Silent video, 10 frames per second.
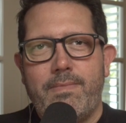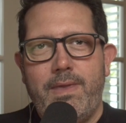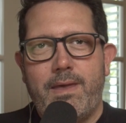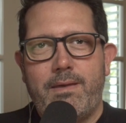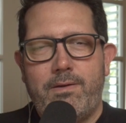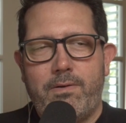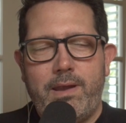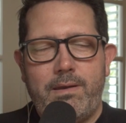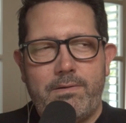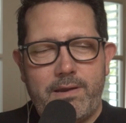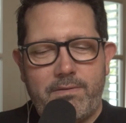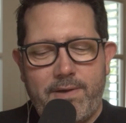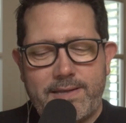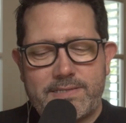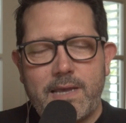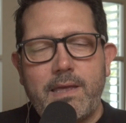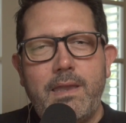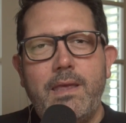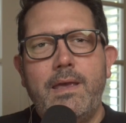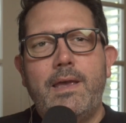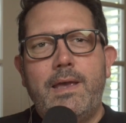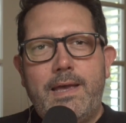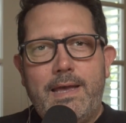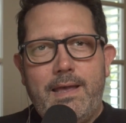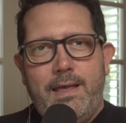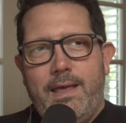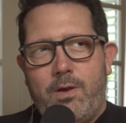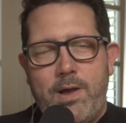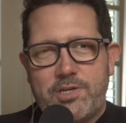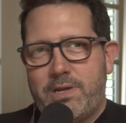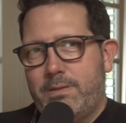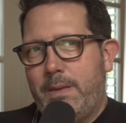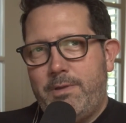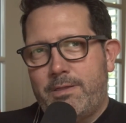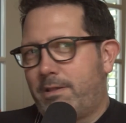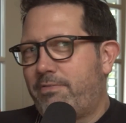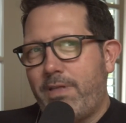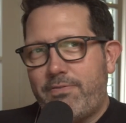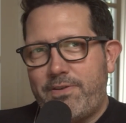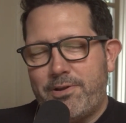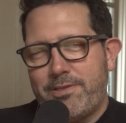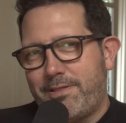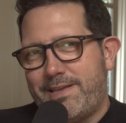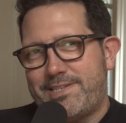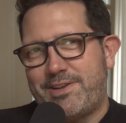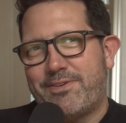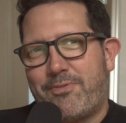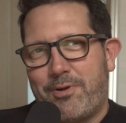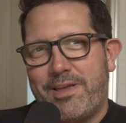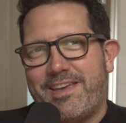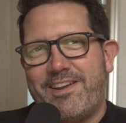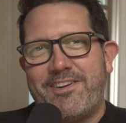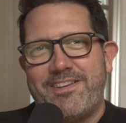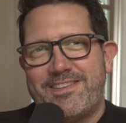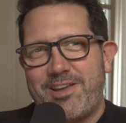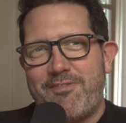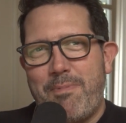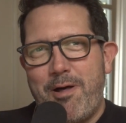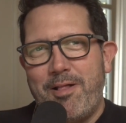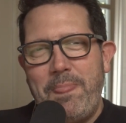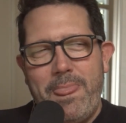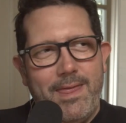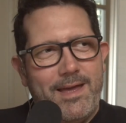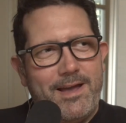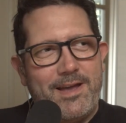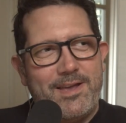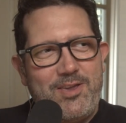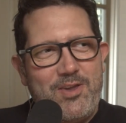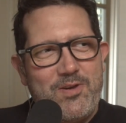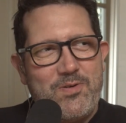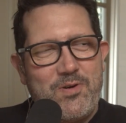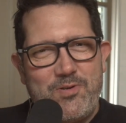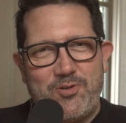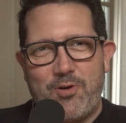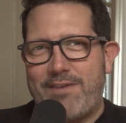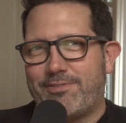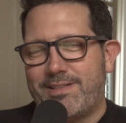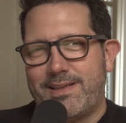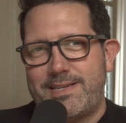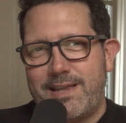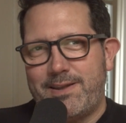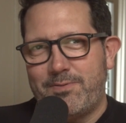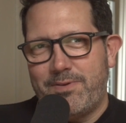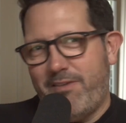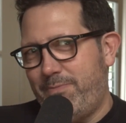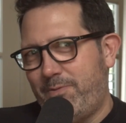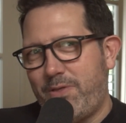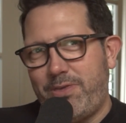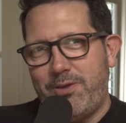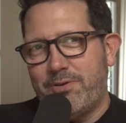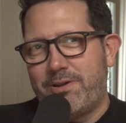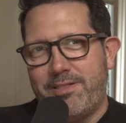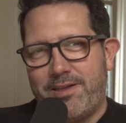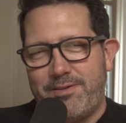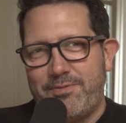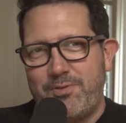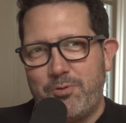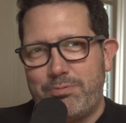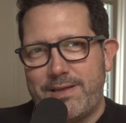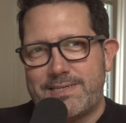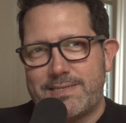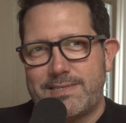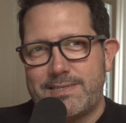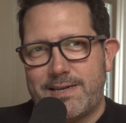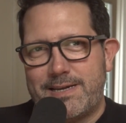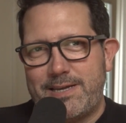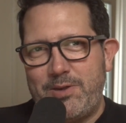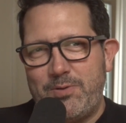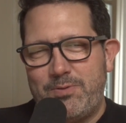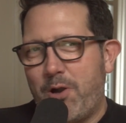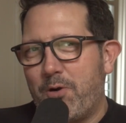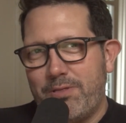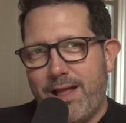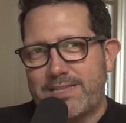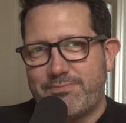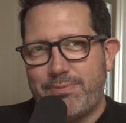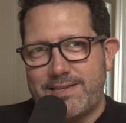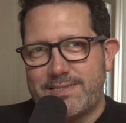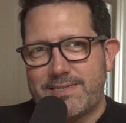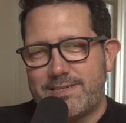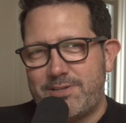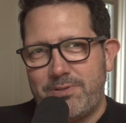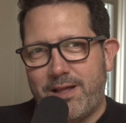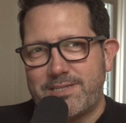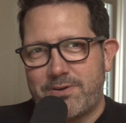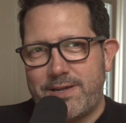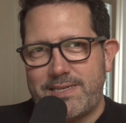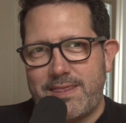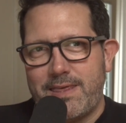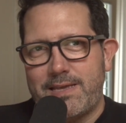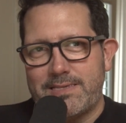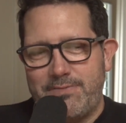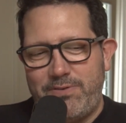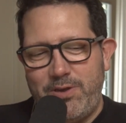Yeah. Great advice. Second question, maybe a little fluffier, a little easier for you here, softball. You travel a ton. I've been with you on a lot of cool places. You go lots of places and do lots of crazy things. If